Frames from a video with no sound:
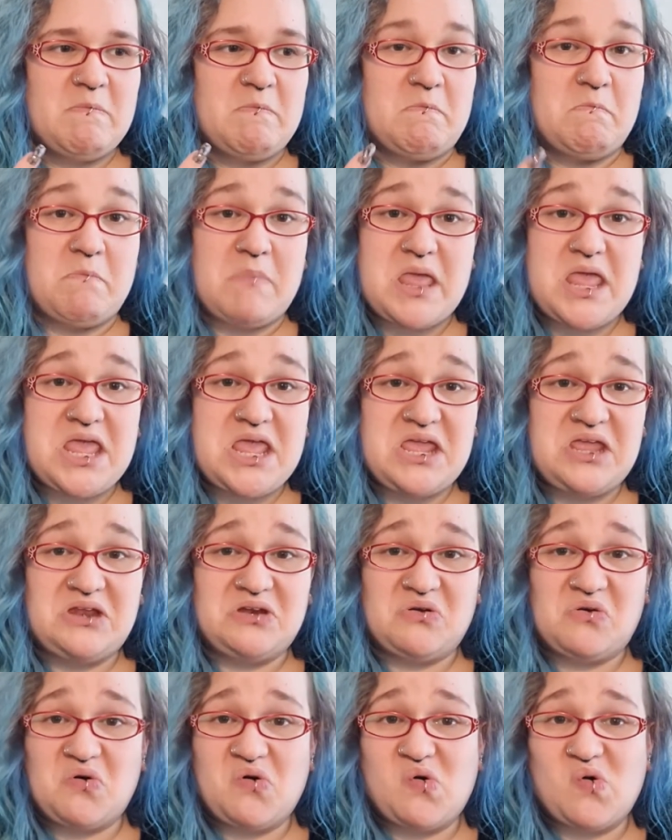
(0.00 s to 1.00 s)

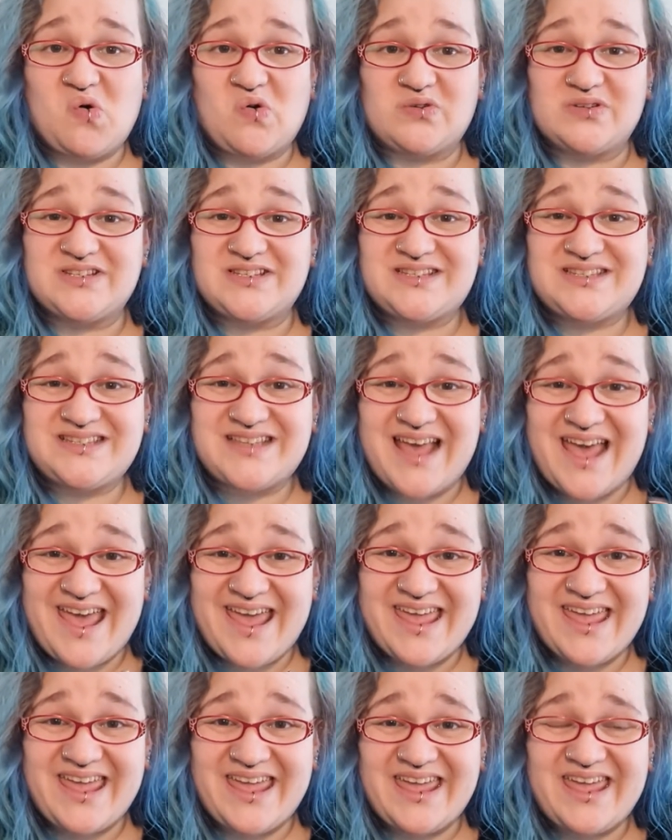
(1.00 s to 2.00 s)
mean or
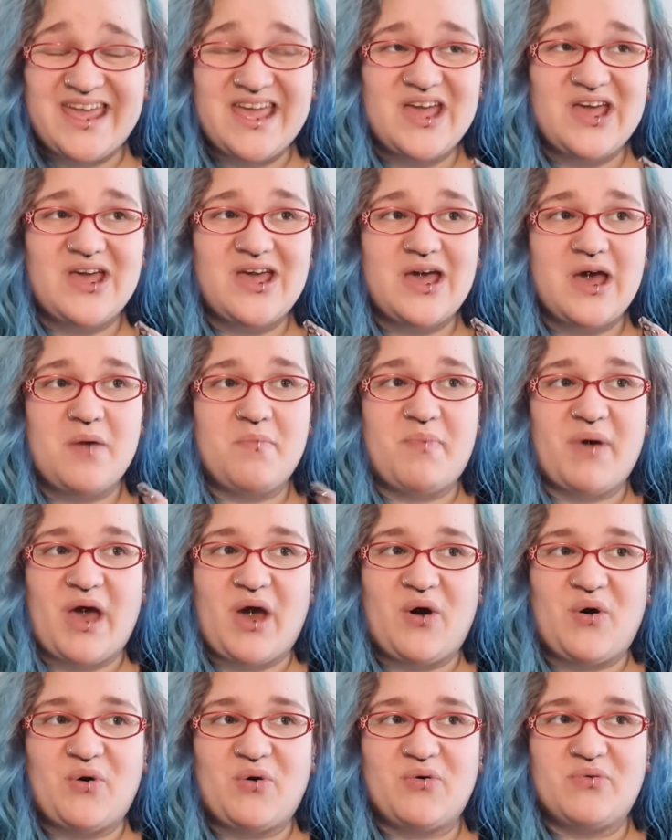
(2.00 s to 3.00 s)
say
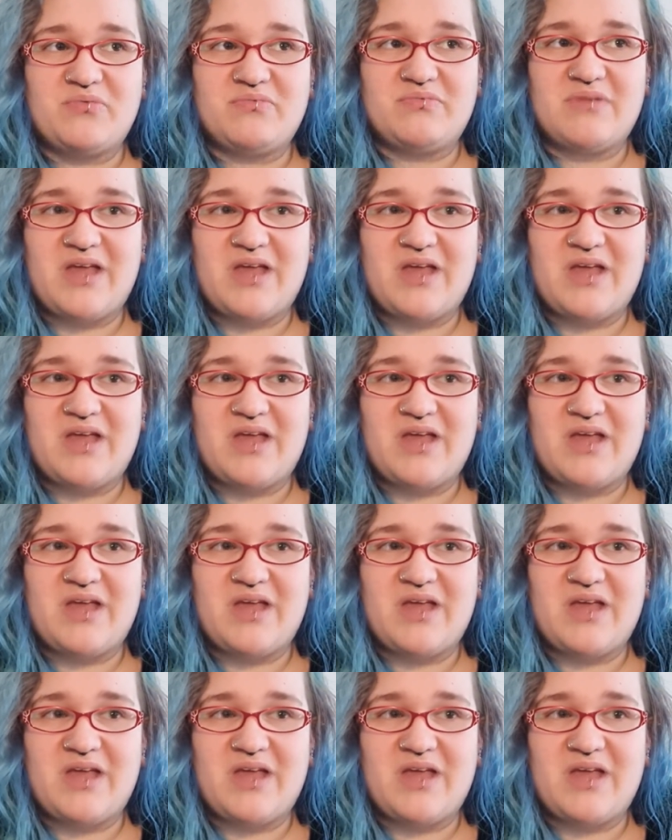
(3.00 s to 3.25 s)
about